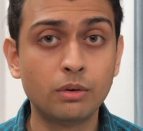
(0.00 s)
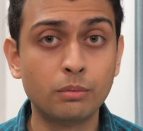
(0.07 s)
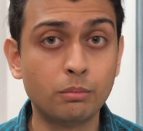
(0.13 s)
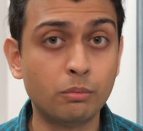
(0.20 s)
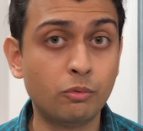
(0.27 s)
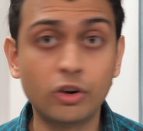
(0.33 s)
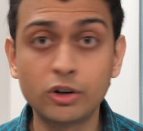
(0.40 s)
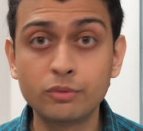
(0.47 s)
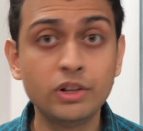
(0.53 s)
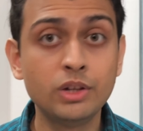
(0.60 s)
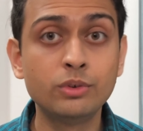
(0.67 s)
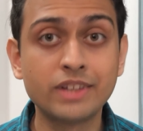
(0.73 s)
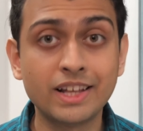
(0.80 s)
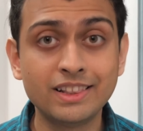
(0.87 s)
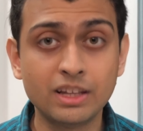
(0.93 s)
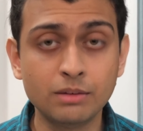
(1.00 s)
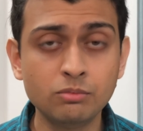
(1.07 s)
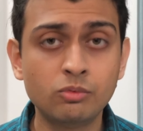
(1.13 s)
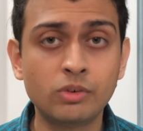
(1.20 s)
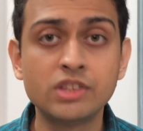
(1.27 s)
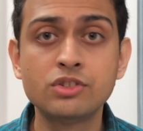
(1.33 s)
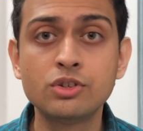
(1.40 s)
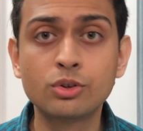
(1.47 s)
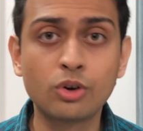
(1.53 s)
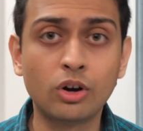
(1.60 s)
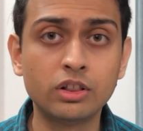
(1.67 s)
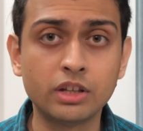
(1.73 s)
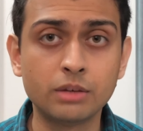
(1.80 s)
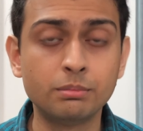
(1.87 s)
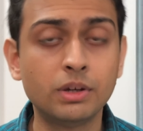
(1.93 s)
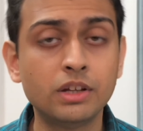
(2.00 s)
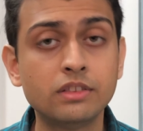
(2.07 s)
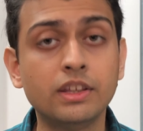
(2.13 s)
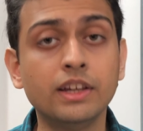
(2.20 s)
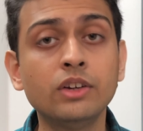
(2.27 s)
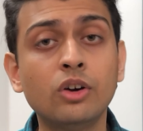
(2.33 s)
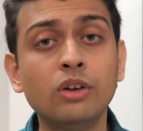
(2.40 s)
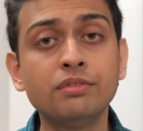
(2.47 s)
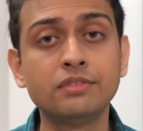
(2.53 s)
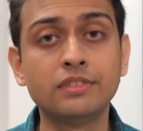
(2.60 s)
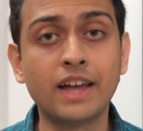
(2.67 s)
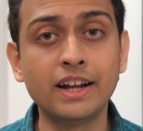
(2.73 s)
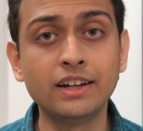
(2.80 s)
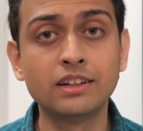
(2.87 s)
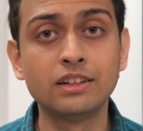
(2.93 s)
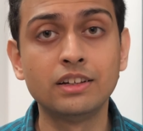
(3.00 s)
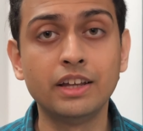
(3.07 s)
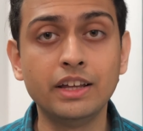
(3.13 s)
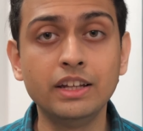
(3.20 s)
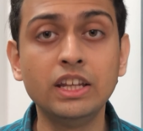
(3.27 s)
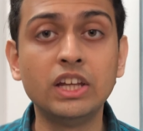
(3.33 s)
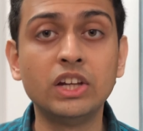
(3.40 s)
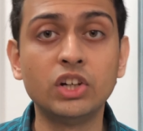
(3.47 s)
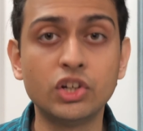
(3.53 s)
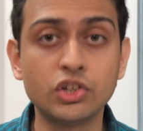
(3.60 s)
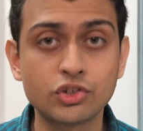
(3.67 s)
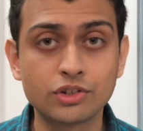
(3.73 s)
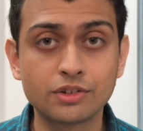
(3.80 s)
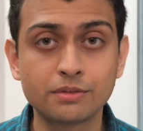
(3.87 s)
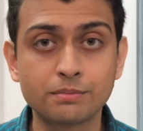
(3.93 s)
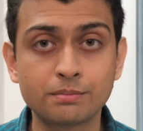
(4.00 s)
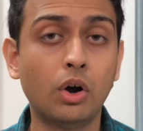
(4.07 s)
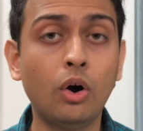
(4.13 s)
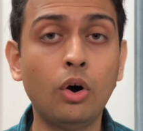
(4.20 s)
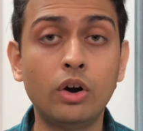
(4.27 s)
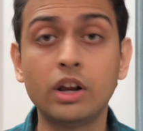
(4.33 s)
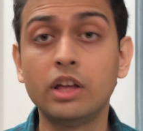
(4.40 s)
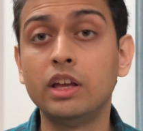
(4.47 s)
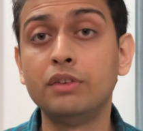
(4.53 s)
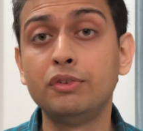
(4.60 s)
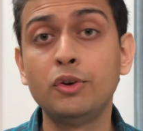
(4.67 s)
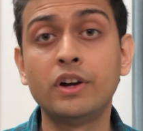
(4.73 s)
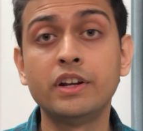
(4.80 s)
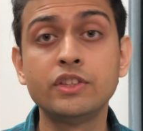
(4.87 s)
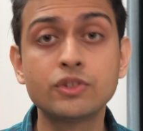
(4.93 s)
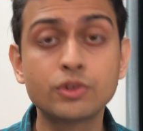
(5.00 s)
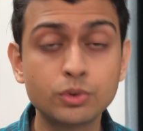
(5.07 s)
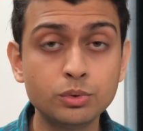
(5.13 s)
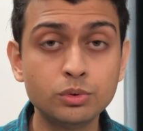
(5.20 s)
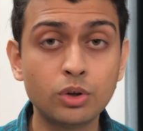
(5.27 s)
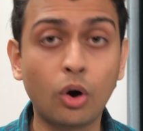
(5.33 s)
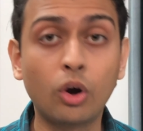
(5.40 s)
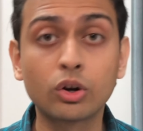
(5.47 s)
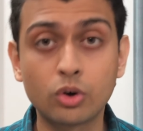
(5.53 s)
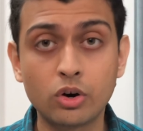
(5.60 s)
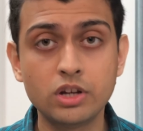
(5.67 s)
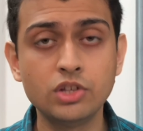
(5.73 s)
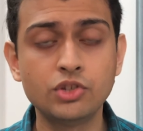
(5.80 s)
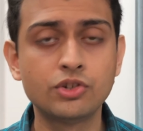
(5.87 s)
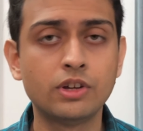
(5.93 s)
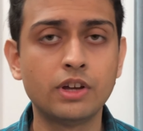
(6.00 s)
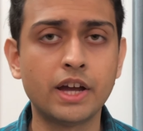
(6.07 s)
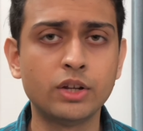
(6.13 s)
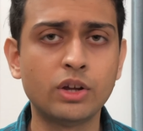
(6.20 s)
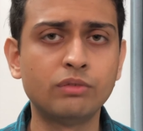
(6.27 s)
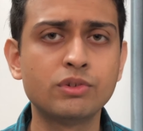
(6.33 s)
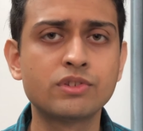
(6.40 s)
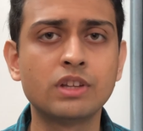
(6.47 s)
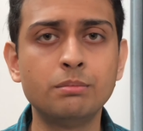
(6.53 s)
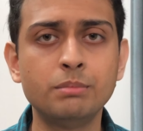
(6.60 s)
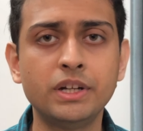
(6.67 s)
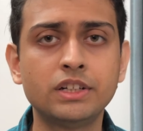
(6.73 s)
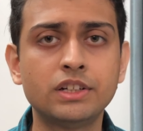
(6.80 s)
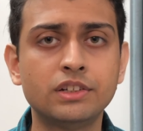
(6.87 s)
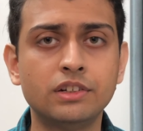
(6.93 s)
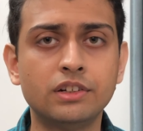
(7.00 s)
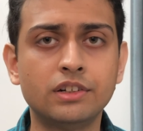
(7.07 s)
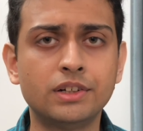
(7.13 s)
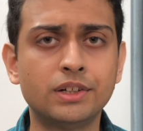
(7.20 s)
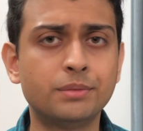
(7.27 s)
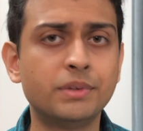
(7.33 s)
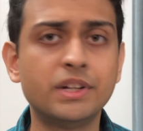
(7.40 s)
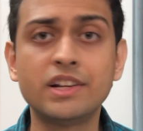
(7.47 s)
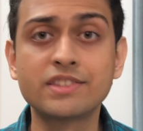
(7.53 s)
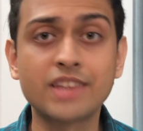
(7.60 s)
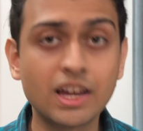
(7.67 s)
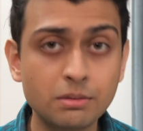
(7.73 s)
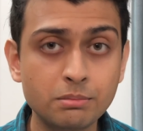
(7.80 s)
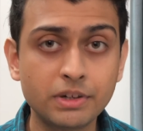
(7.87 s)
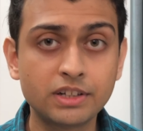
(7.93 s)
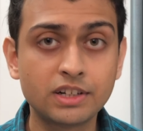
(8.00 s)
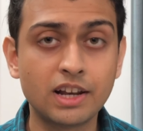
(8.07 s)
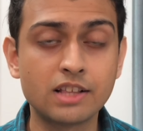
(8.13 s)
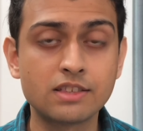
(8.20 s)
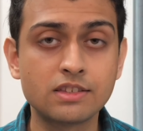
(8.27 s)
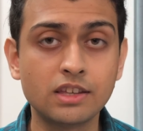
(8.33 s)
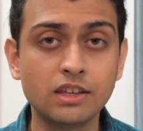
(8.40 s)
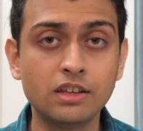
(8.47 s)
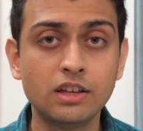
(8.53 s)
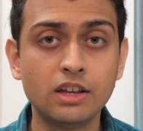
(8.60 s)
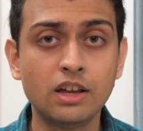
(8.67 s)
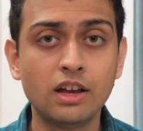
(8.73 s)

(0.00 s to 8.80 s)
what will you tell them once you call them? Think of that in English. Or if you are in school or college and you have to submit an assignment, let's say